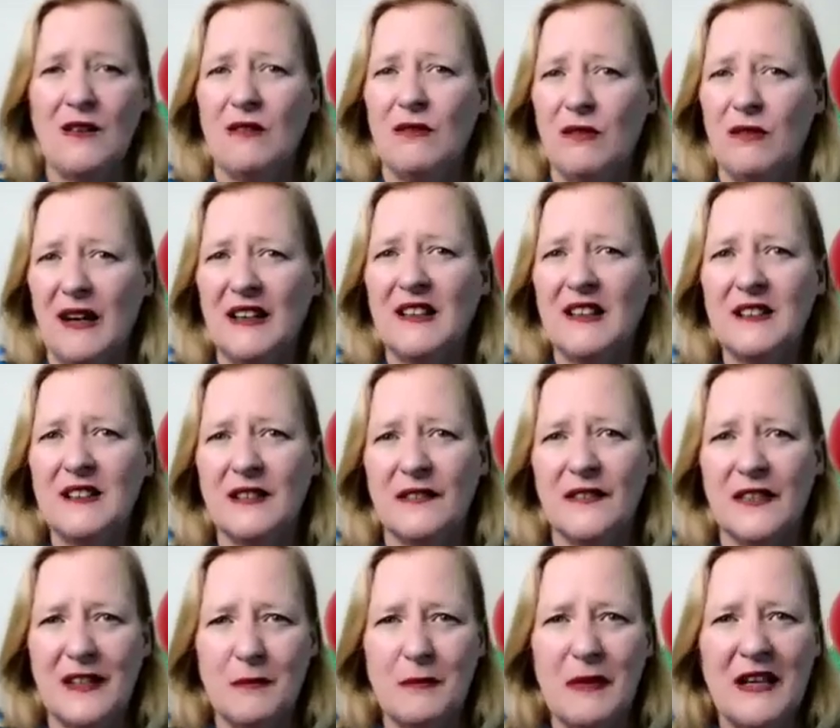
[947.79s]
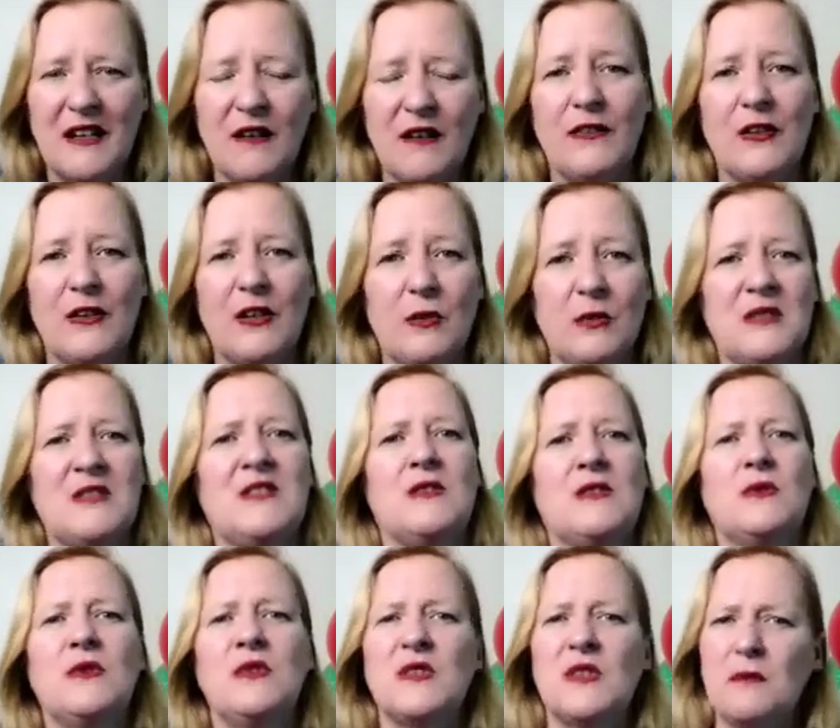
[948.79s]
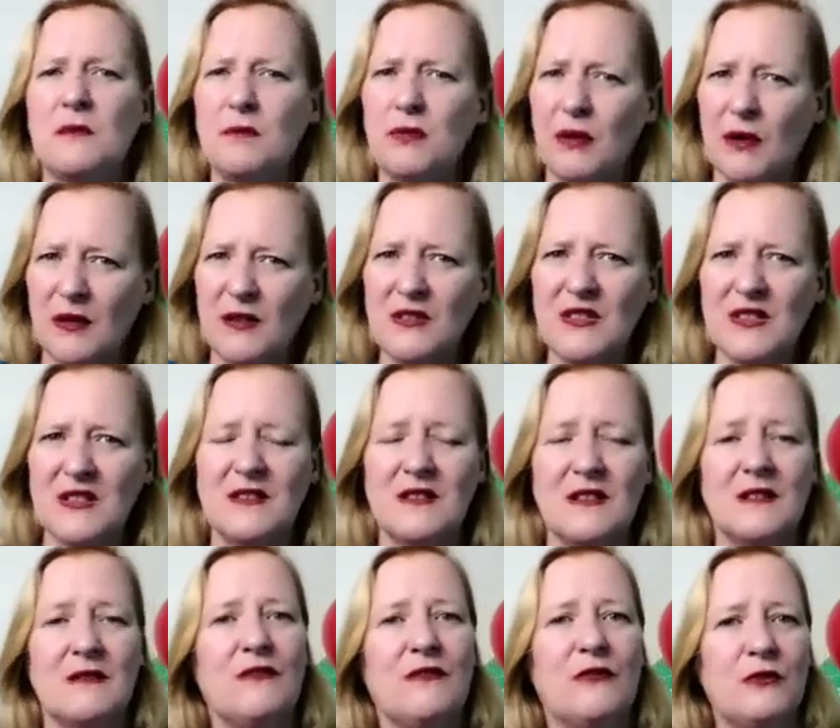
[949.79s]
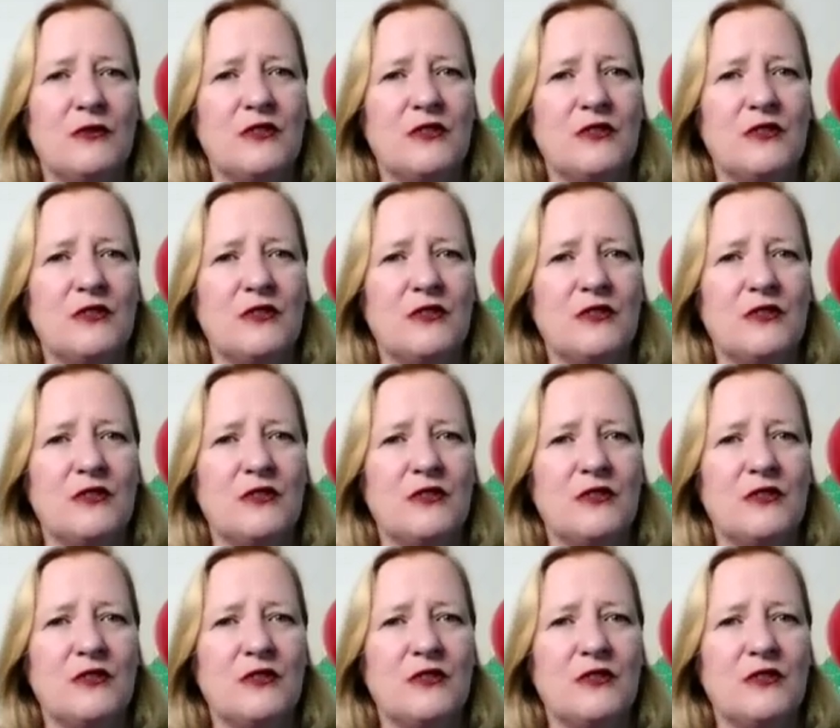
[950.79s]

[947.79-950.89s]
relatively better for you is still so processed and